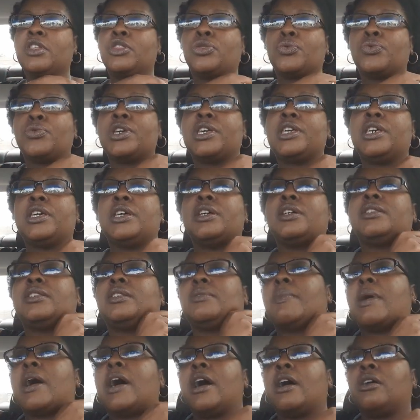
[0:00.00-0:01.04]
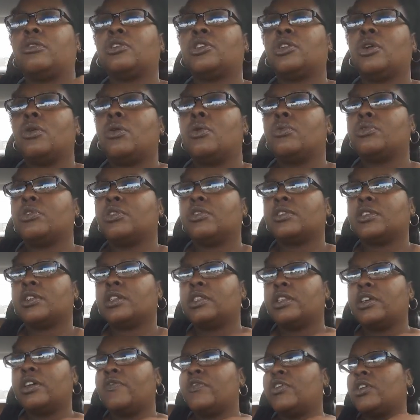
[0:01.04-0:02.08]
three kids in my household. There's
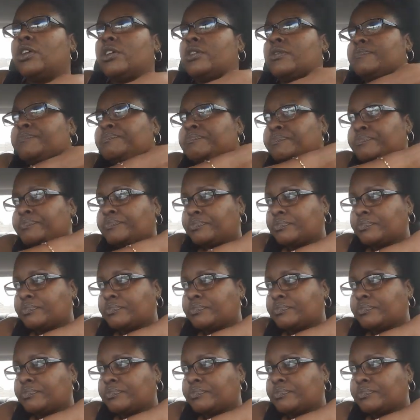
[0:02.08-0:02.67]
Olivia,